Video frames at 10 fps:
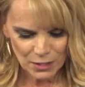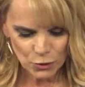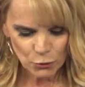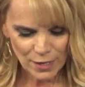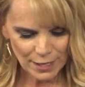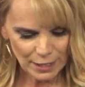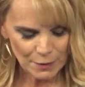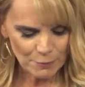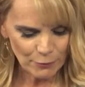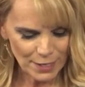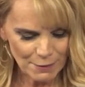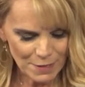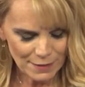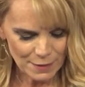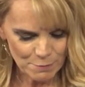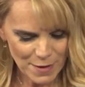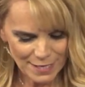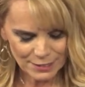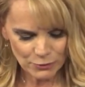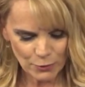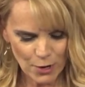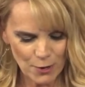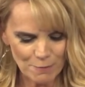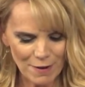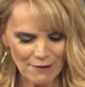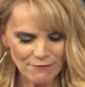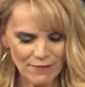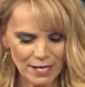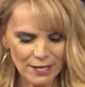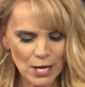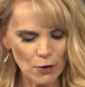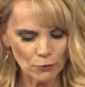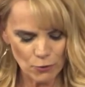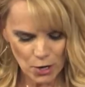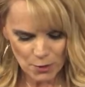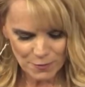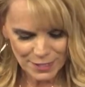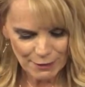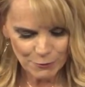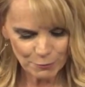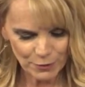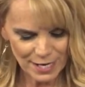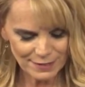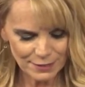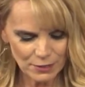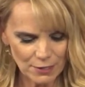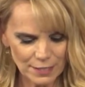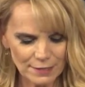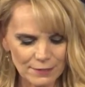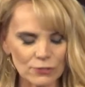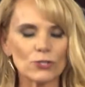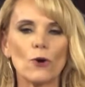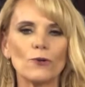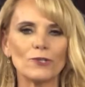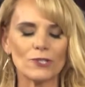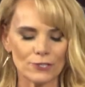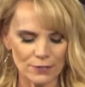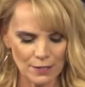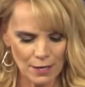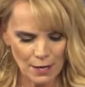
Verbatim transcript: Quick, Bring me the best robe, my very own robe, and I will place it on his shoulders.